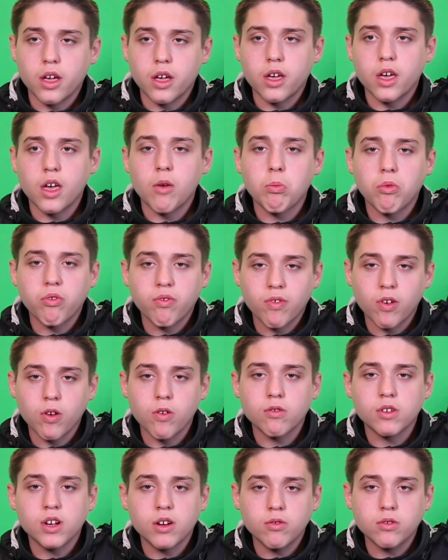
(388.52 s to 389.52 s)
get my
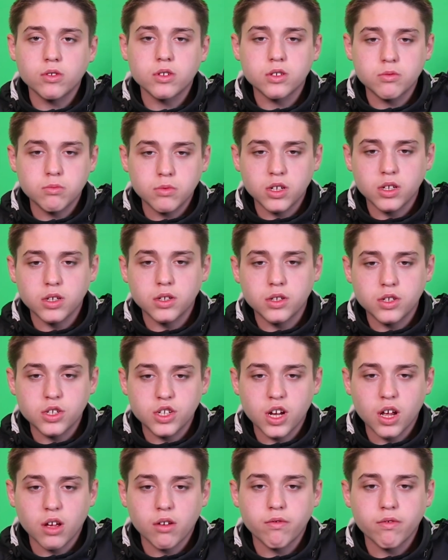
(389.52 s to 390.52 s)
phone out or something and
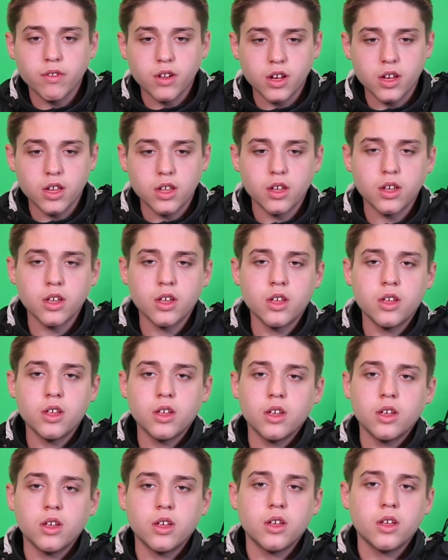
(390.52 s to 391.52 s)
check for like
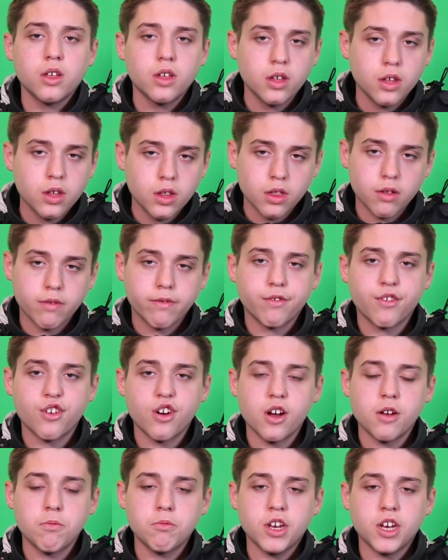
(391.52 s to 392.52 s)
the
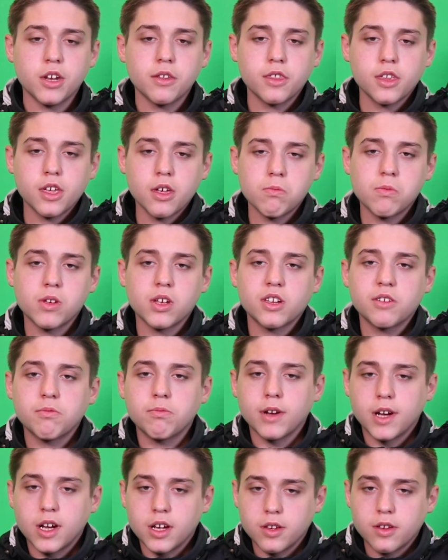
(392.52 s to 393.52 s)
framing of the image,
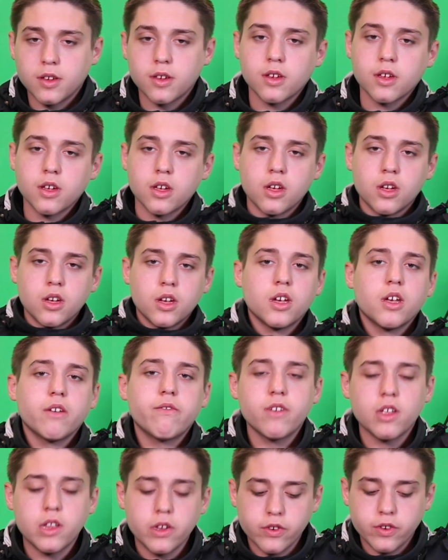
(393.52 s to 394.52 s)
because
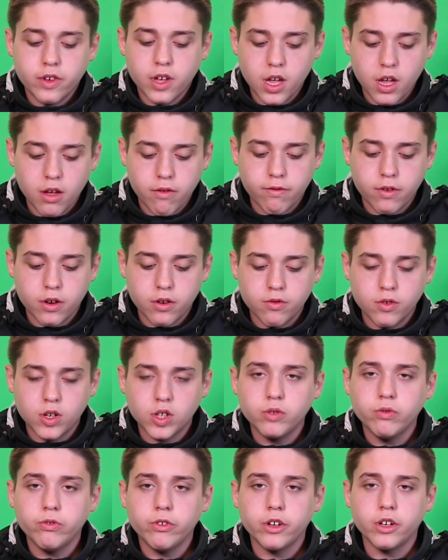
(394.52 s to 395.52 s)
if you just get your phone
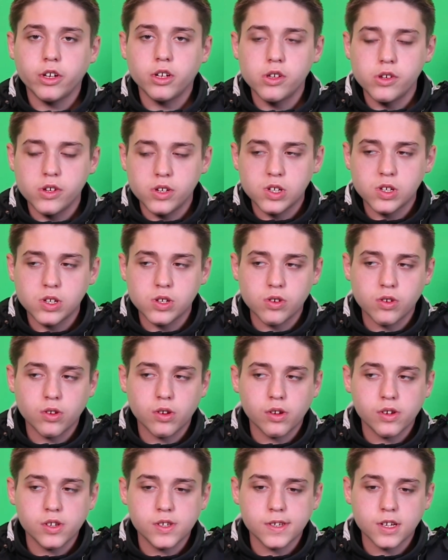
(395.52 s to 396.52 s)
out and just
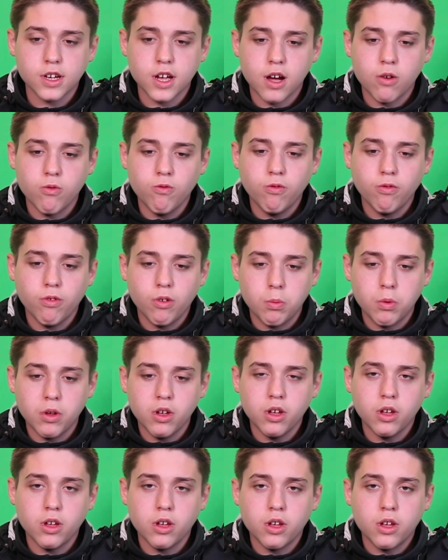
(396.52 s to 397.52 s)
scout a
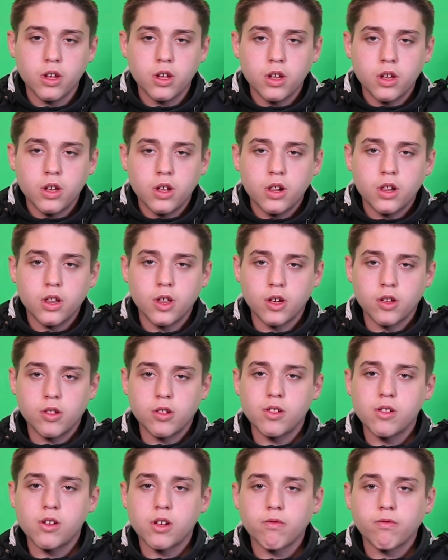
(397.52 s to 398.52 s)
bit when you're
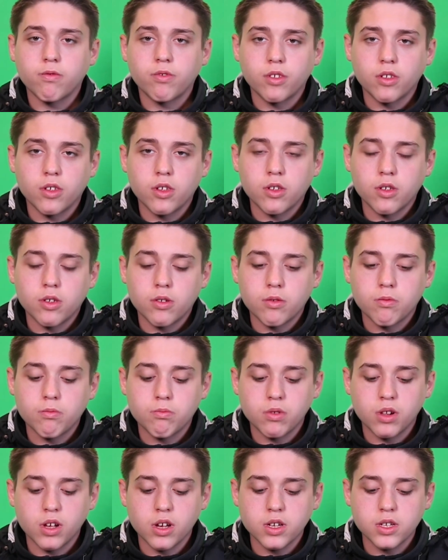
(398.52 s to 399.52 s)
walking through
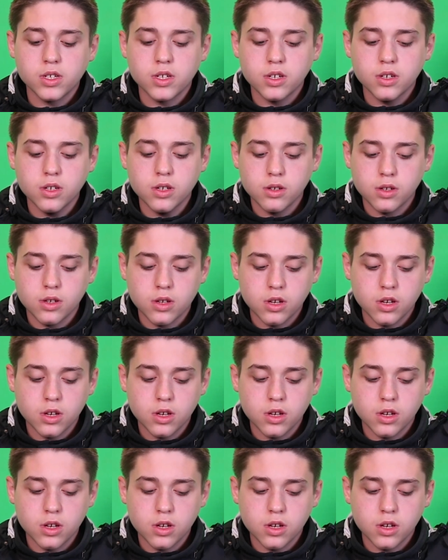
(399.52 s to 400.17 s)
places,